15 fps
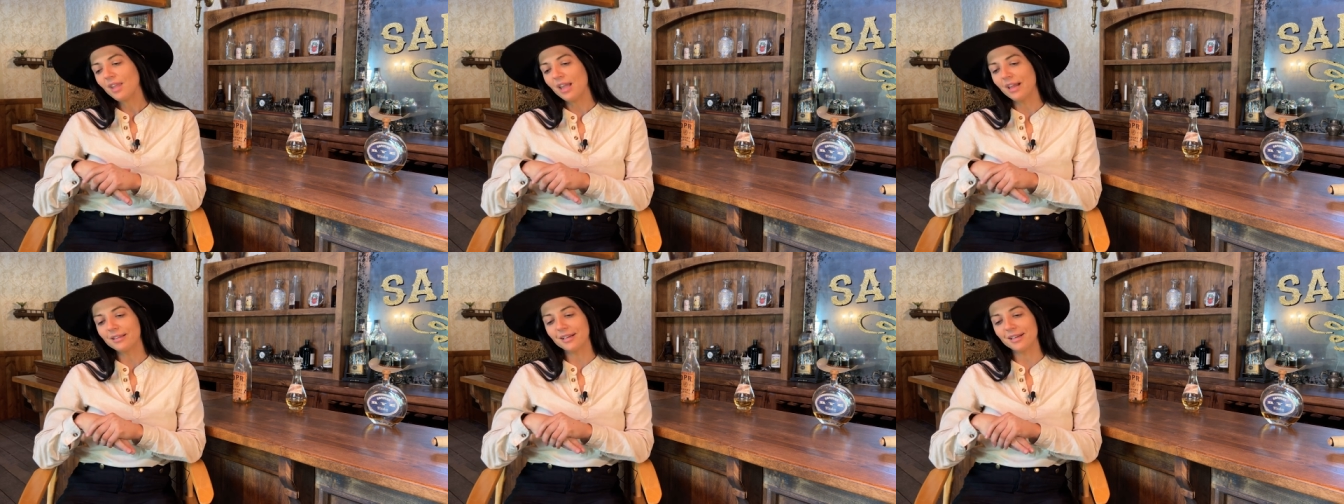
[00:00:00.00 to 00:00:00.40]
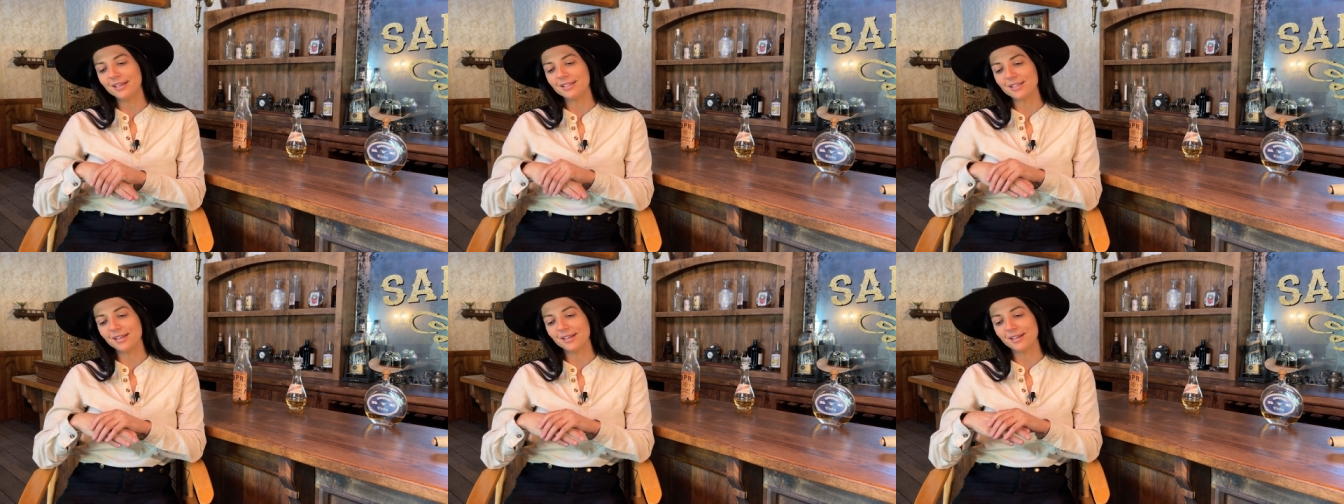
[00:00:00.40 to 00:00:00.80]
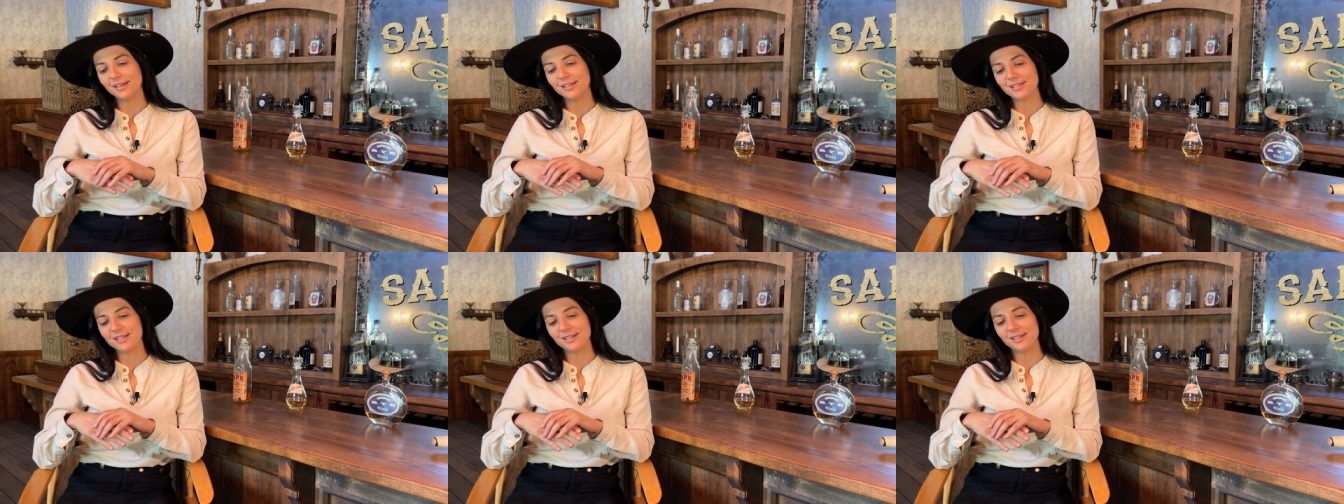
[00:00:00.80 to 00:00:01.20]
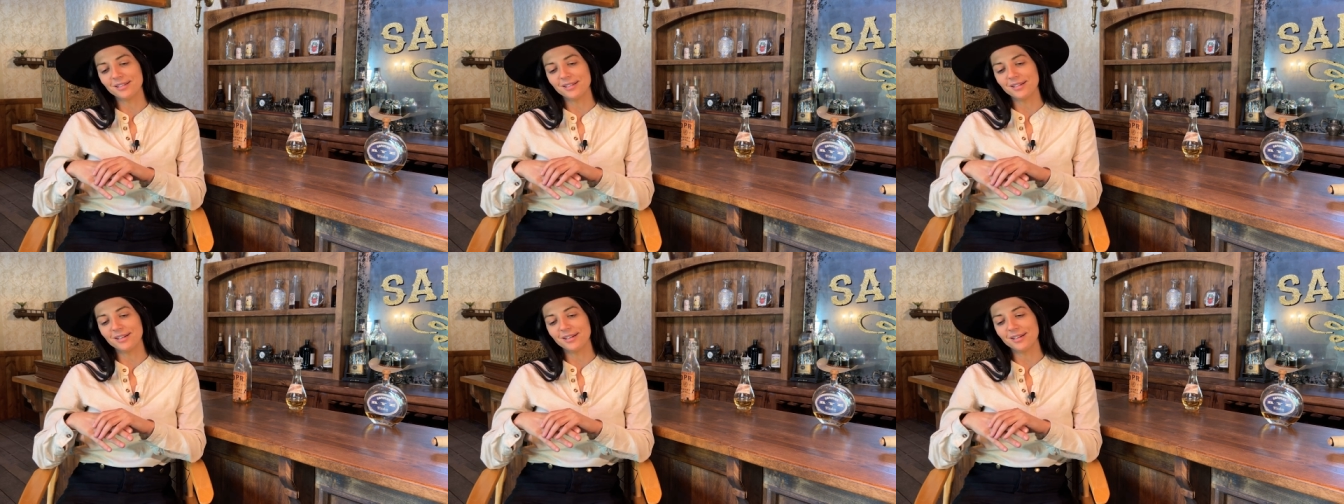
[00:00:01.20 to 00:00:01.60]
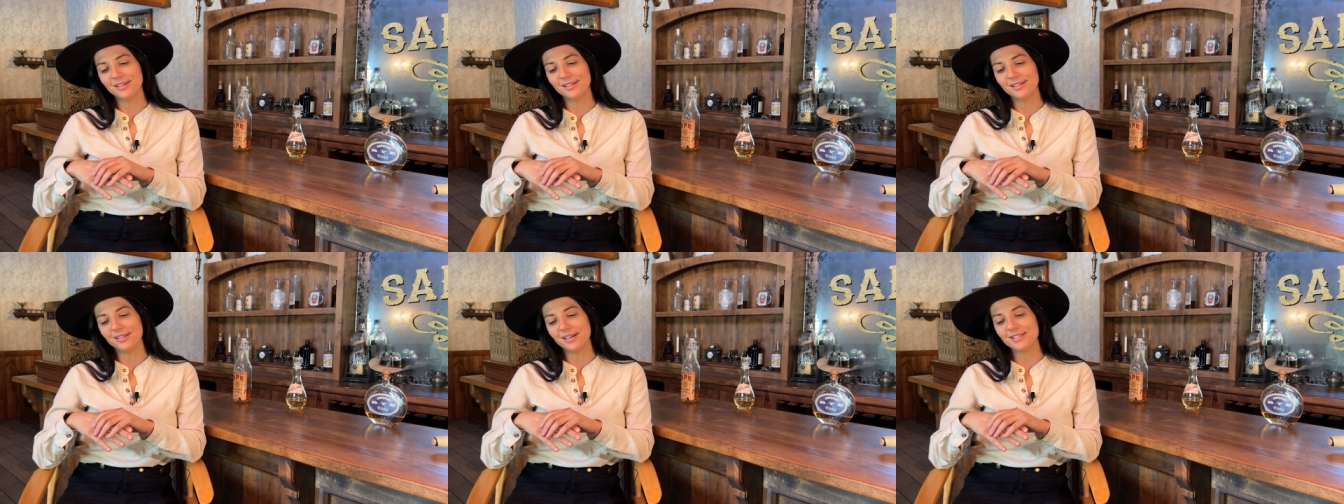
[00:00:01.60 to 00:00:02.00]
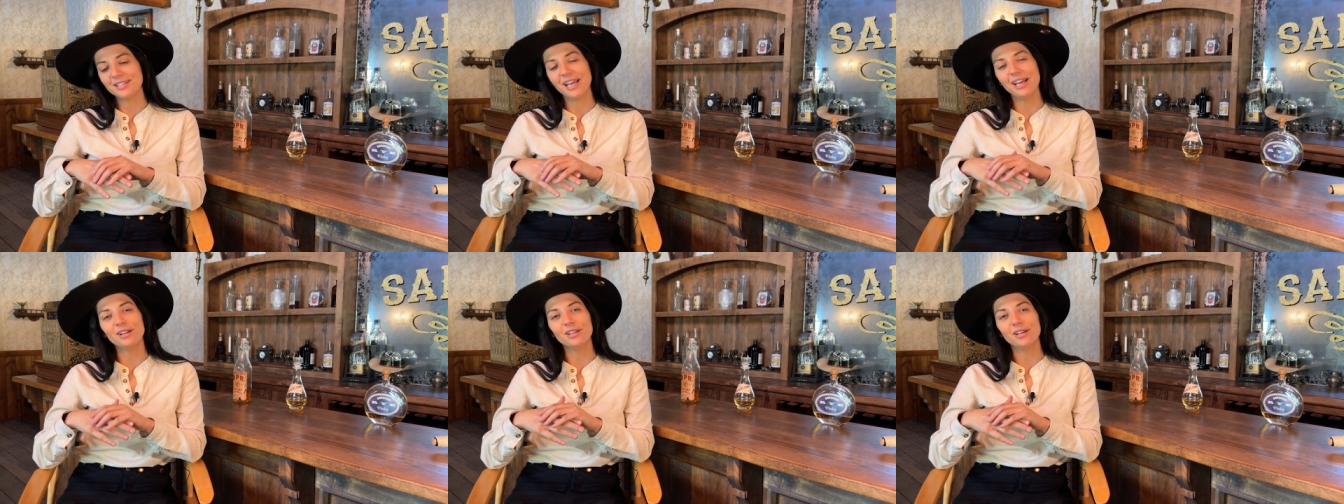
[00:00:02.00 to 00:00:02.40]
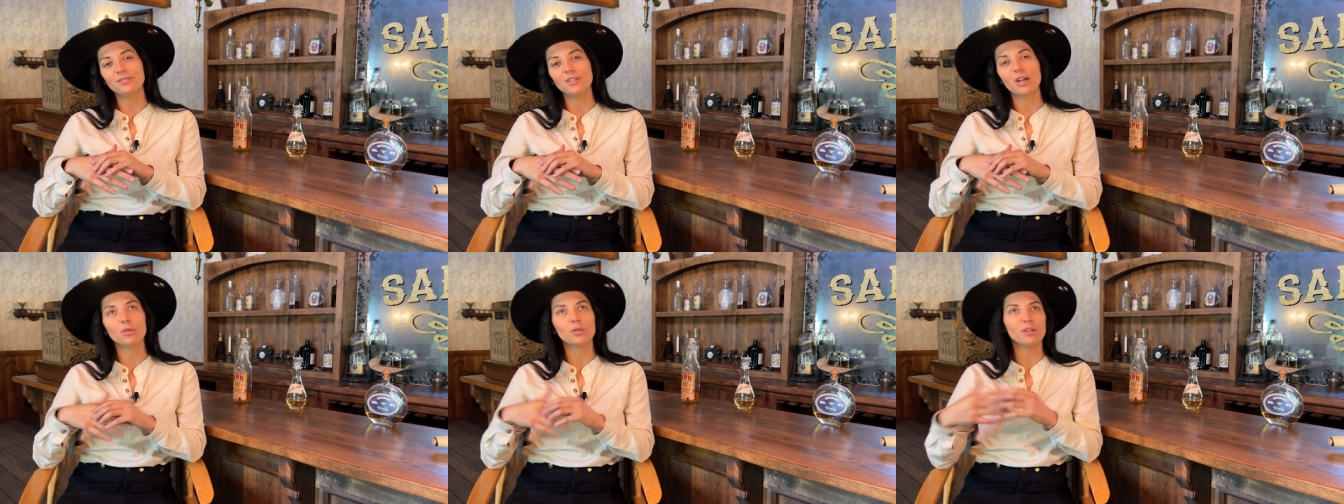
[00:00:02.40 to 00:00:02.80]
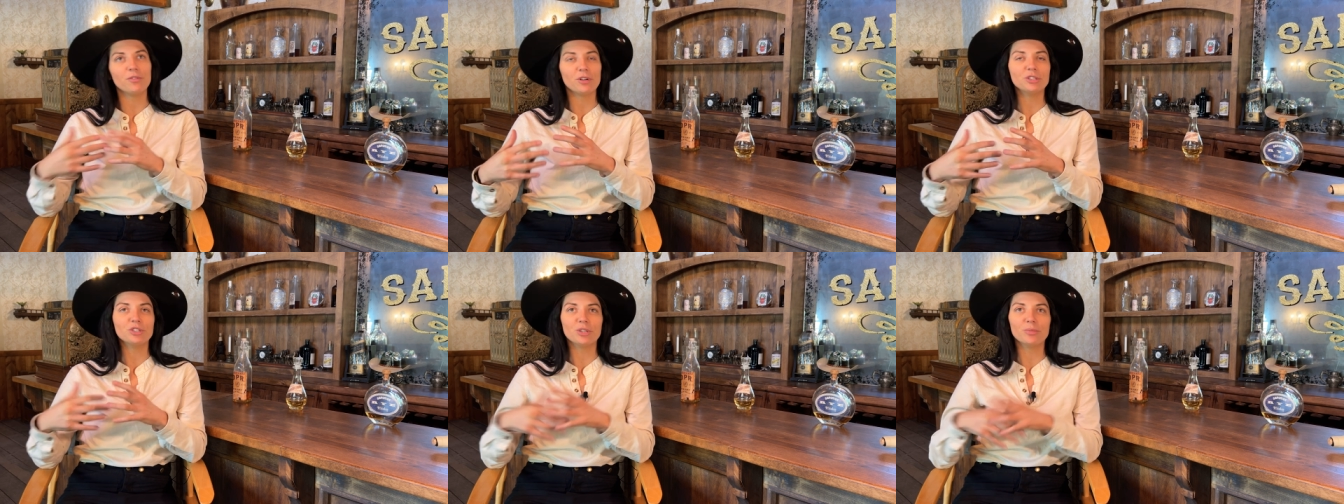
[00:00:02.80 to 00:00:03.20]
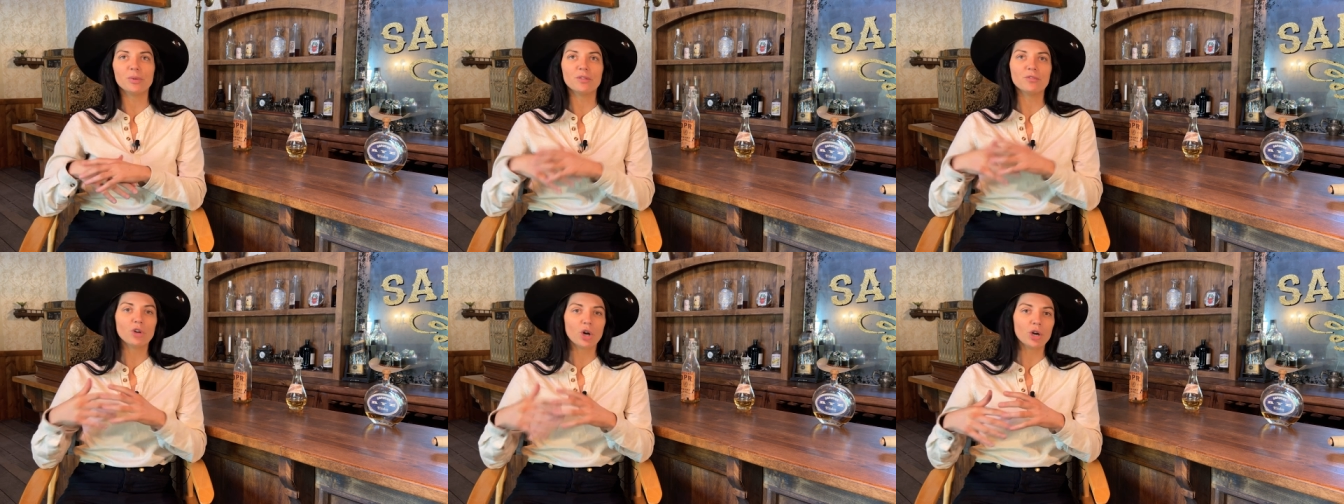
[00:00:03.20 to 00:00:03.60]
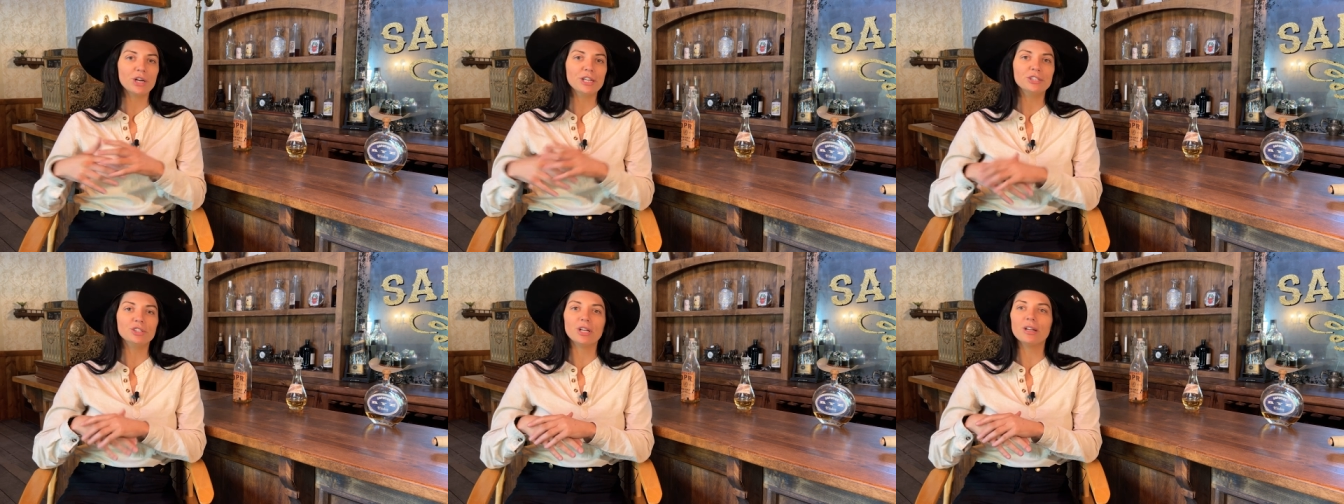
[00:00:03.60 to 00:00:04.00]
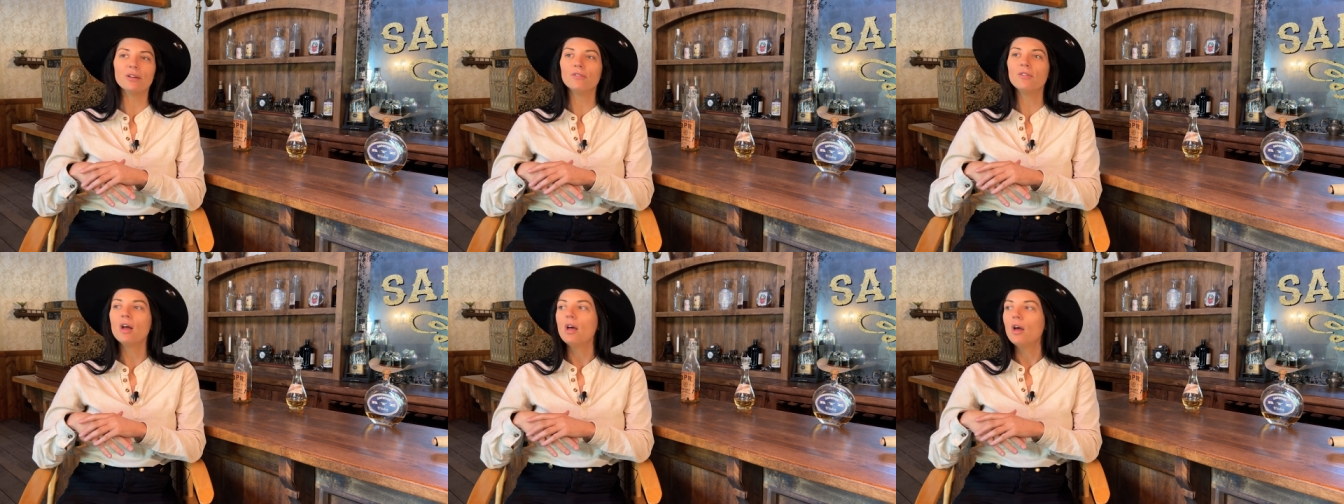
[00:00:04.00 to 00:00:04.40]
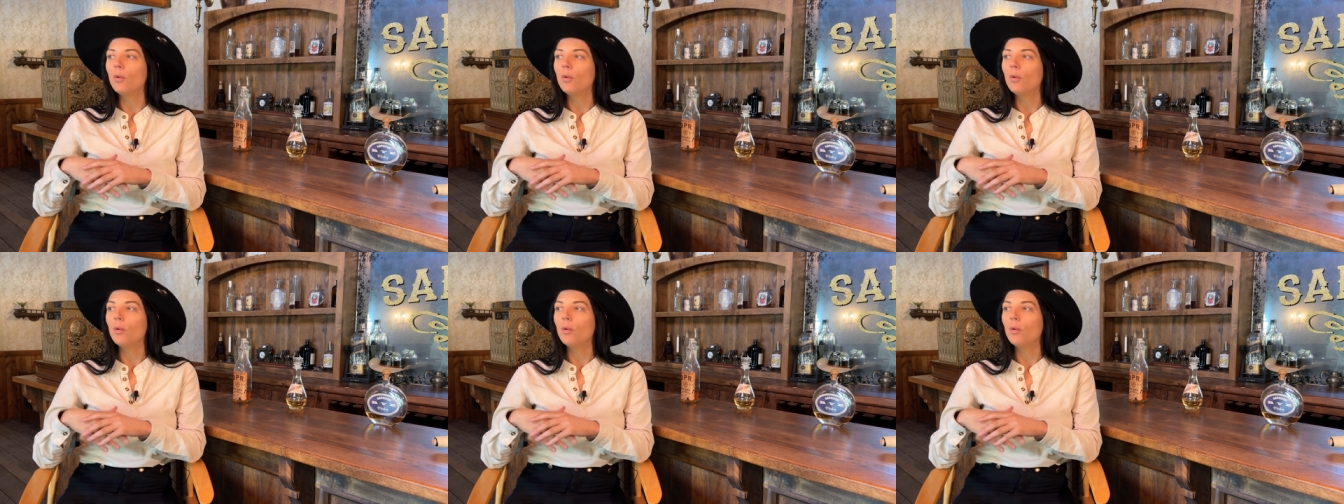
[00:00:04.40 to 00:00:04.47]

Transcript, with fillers: And uh, it's, a, it's a, a, a, tale of not only friendship, but of courage and of